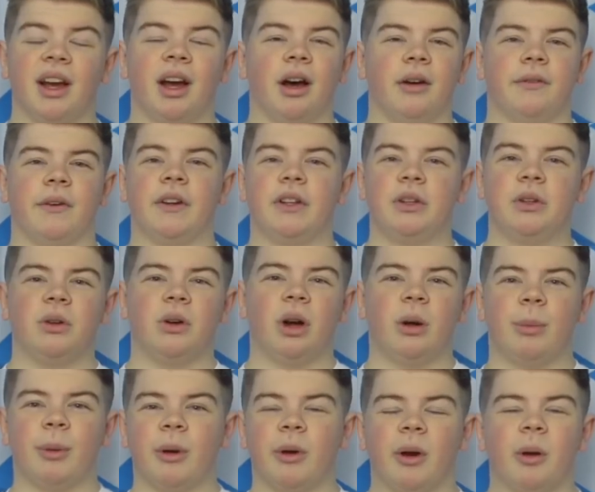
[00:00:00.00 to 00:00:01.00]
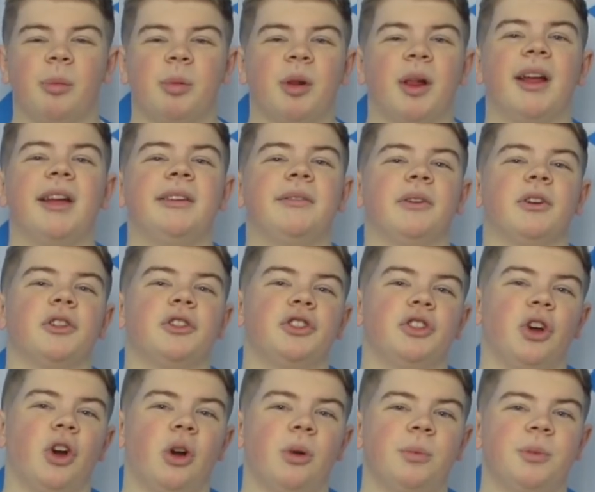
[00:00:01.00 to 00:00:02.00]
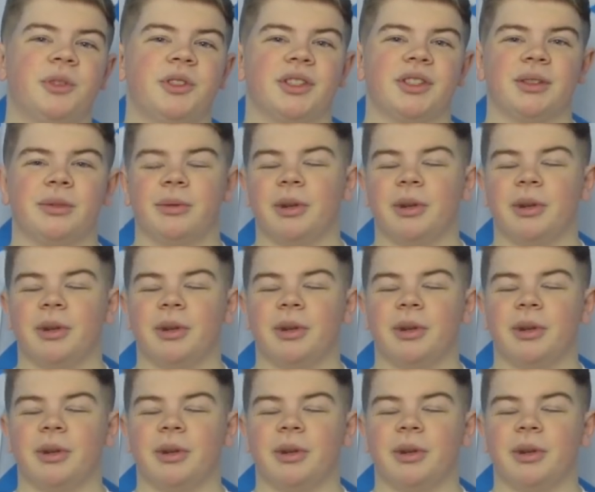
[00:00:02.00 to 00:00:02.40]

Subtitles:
a video about applying for jobs